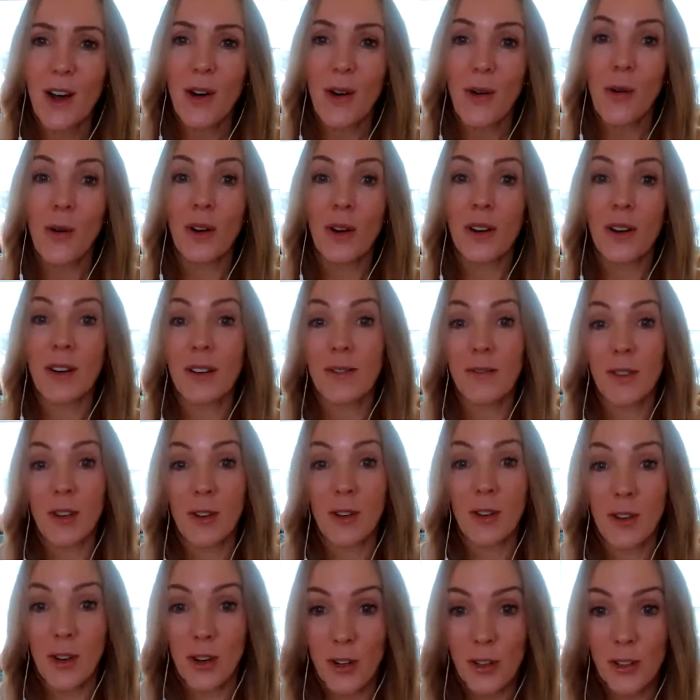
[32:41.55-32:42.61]
Or,
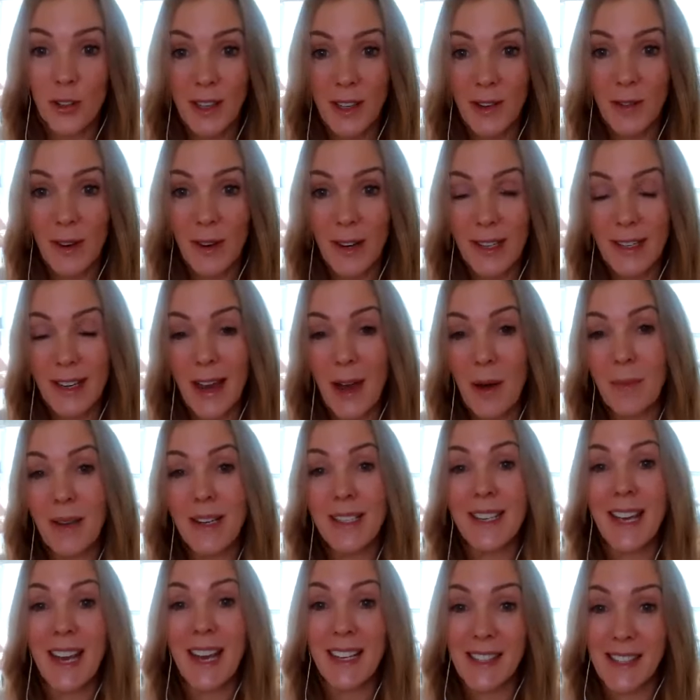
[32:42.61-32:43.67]
currently right now my
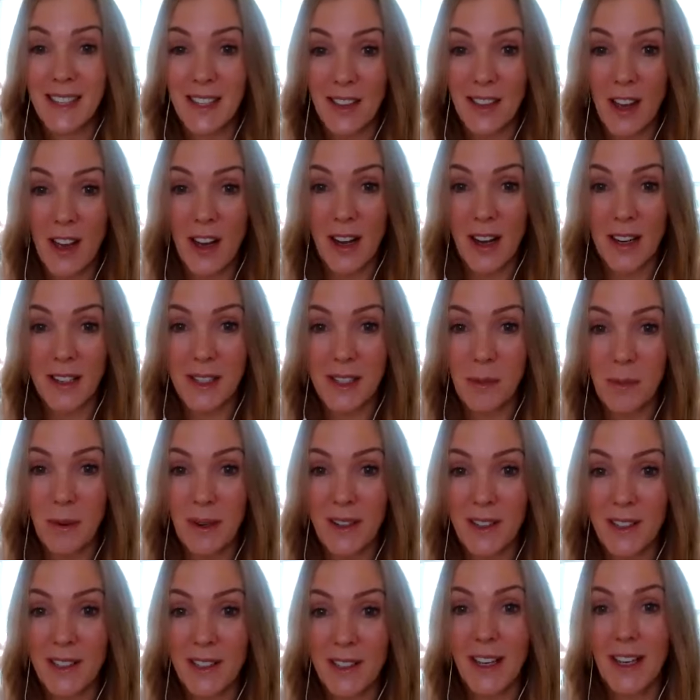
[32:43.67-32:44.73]
dad's in the
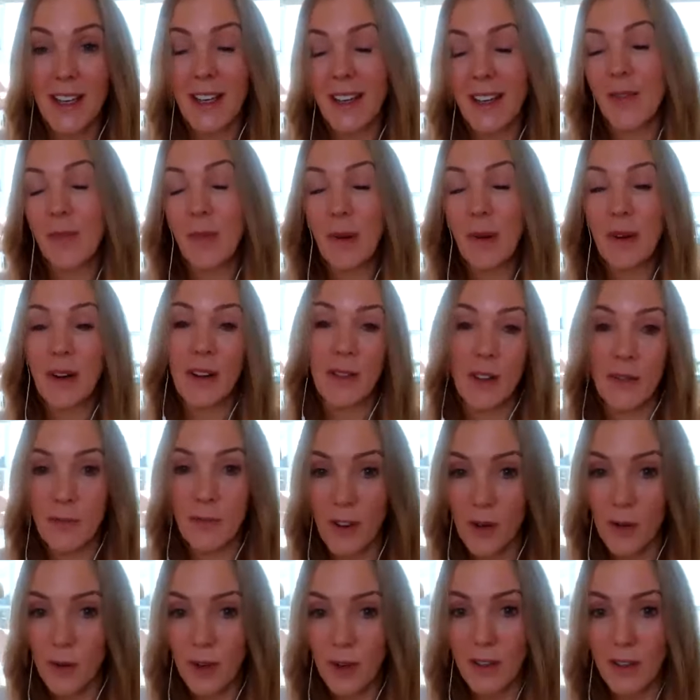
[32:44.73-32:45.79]
hospital. I've been on the
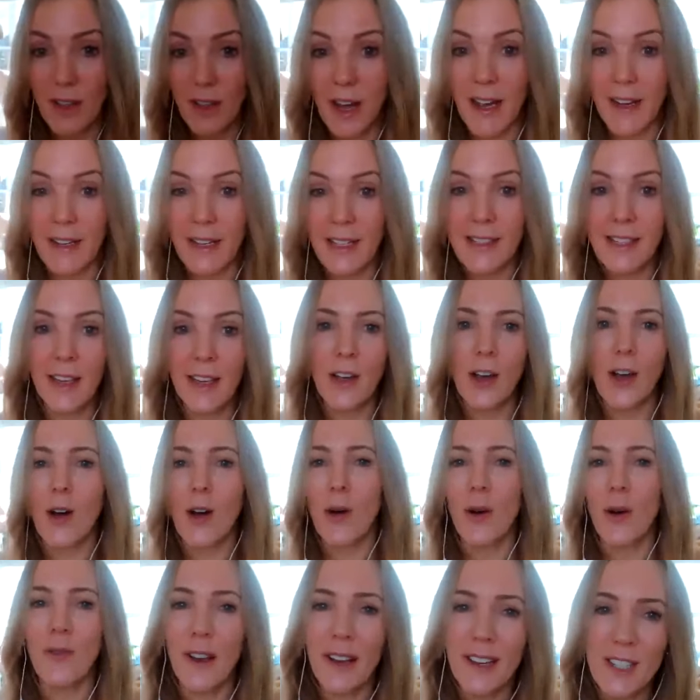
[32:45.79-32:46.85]
phone a lot, and it's like,
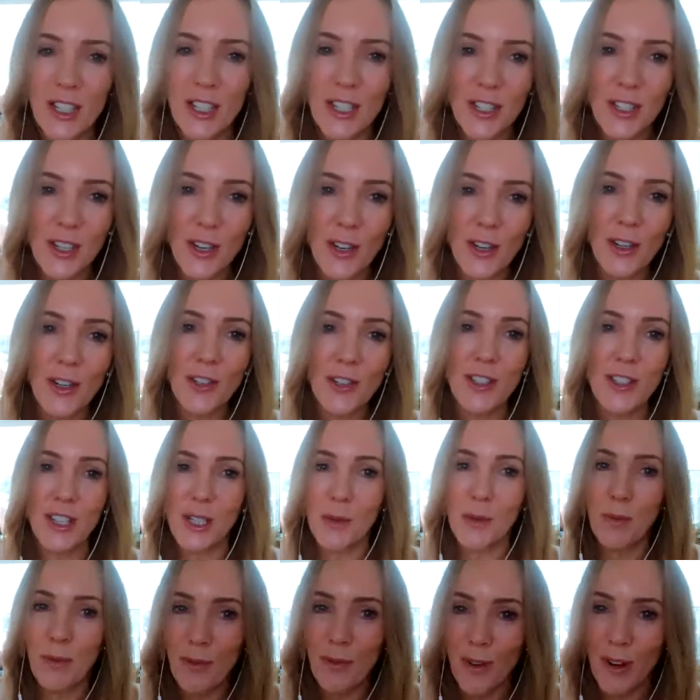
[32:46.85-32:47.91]
oh, if I had just heard
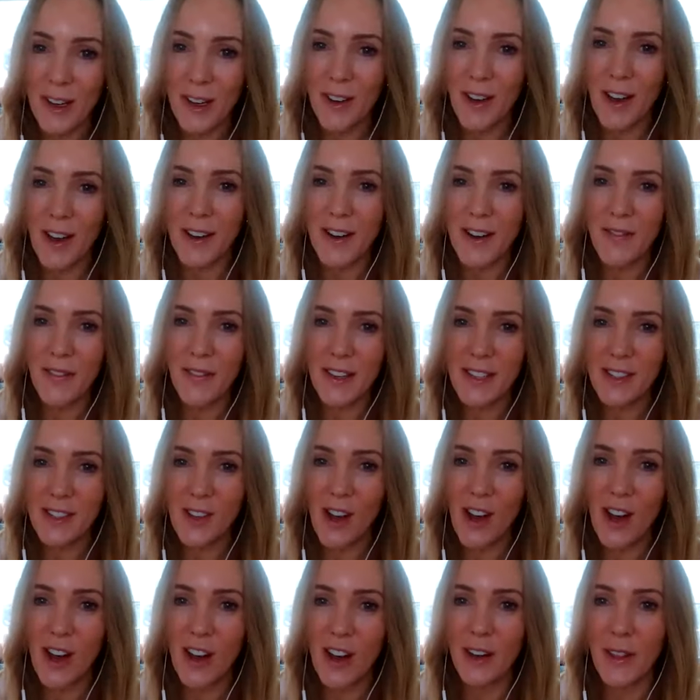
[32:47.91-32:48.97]
just before I got on this
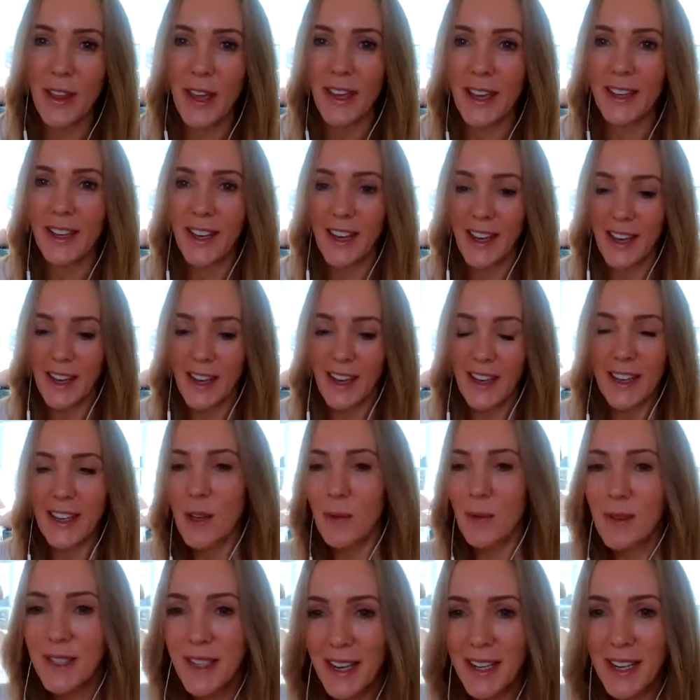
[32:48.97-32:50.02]
call that
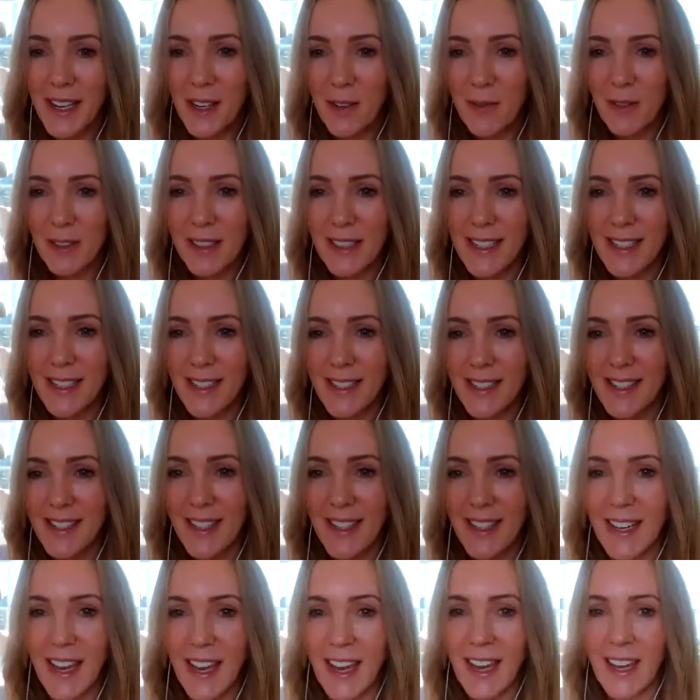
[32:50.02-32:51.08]
he was getting released
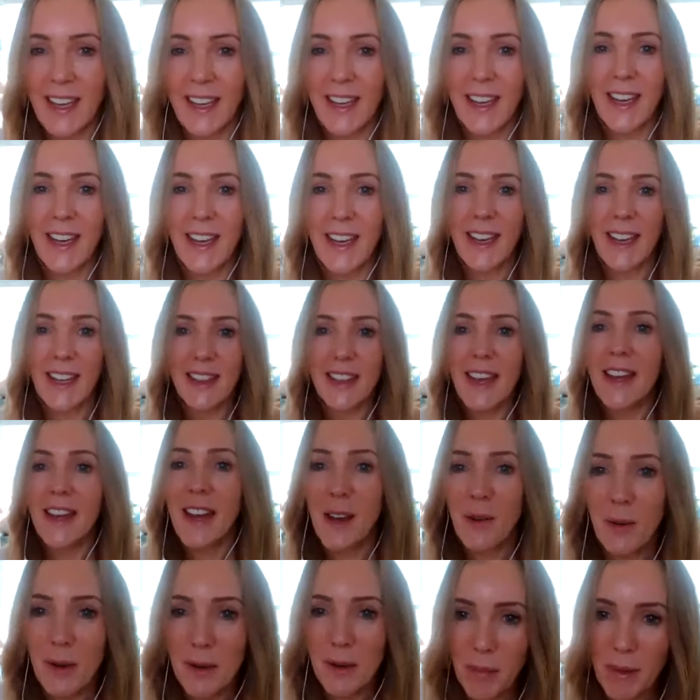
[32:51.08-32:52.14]
today, then
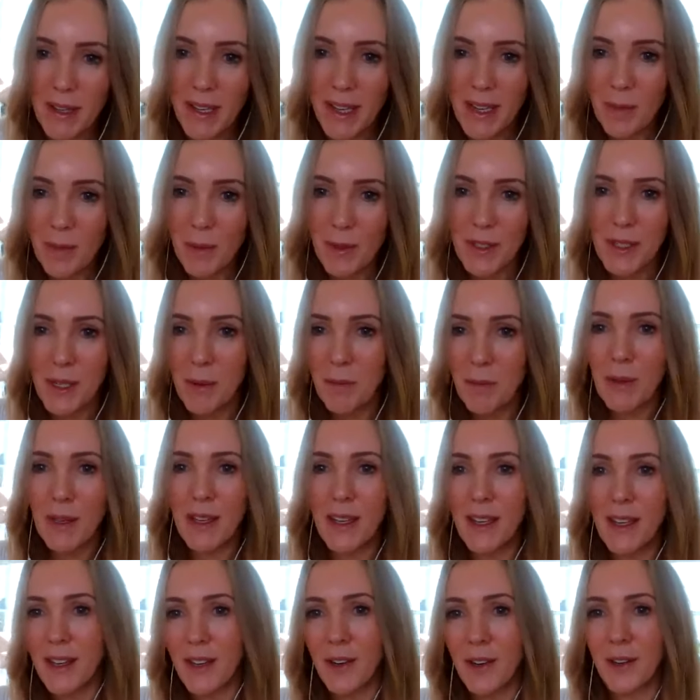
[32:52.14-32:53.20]
I would be able to be
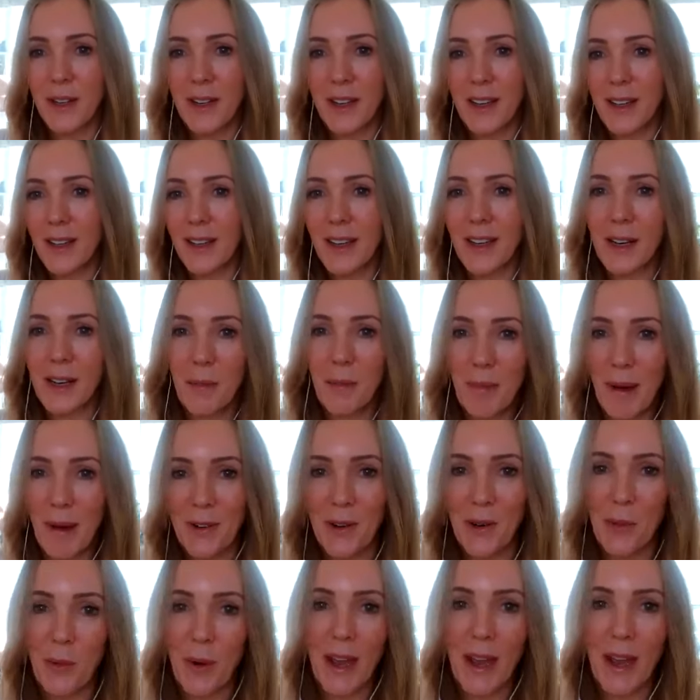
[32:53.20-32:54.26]
here in a
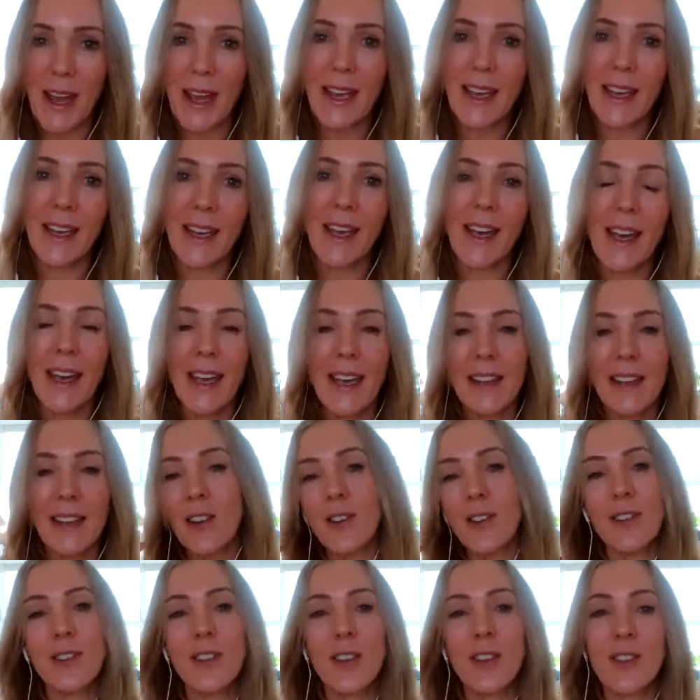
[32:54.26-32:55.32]
better way.
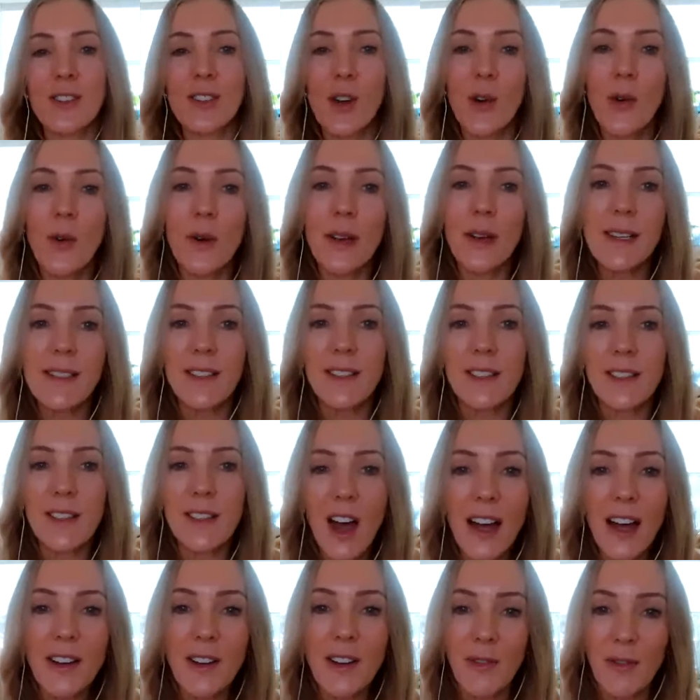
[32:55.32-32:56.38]
There's always a
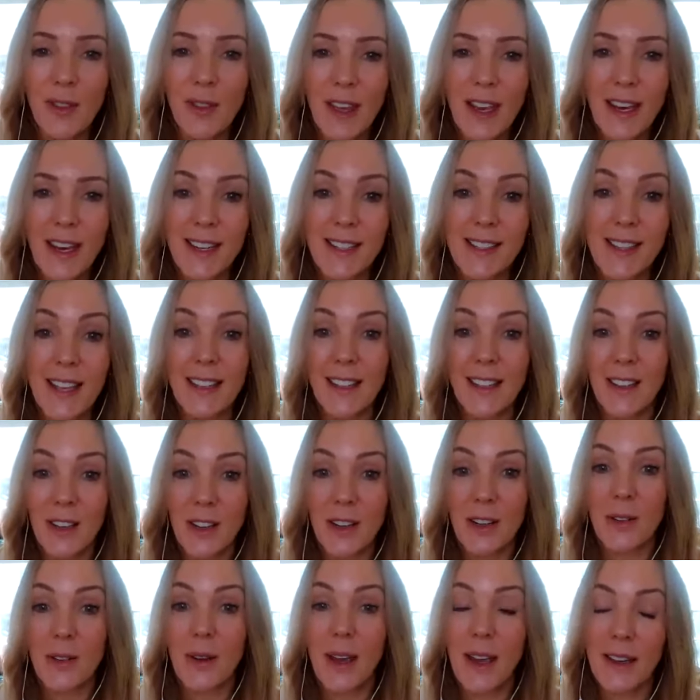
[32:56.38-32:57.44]
lot of things that,
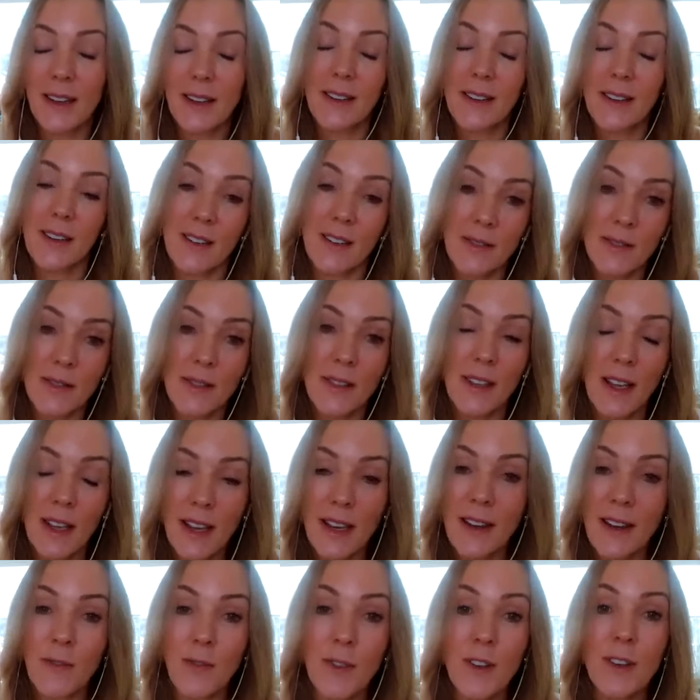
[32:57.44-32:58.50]
and
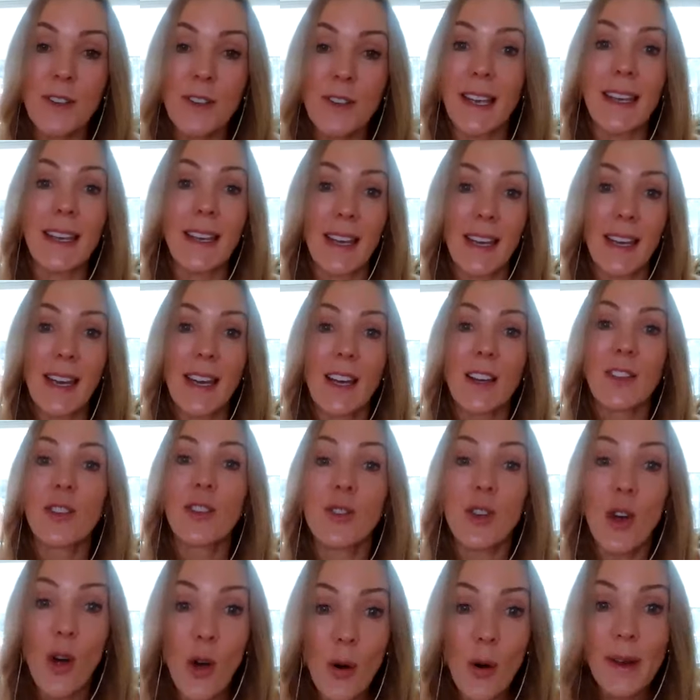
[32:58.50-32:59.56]
it feels like
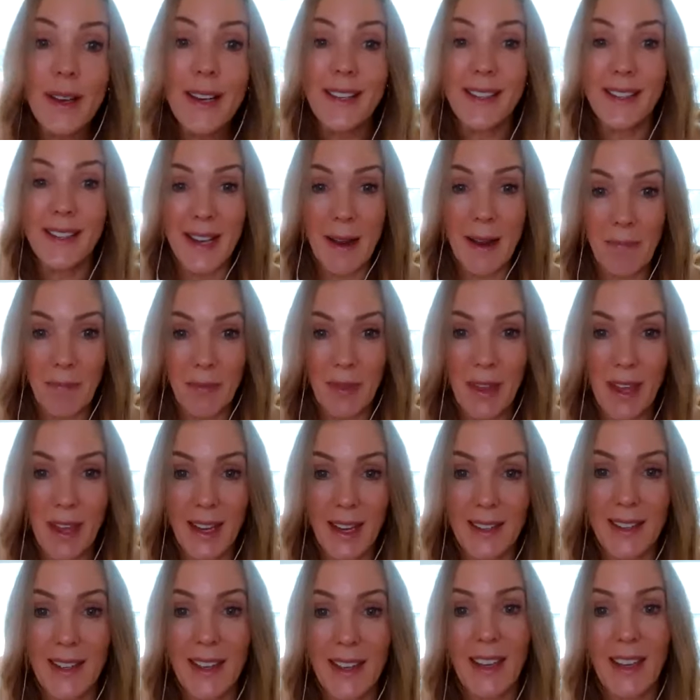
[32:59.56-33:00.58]
there's always something.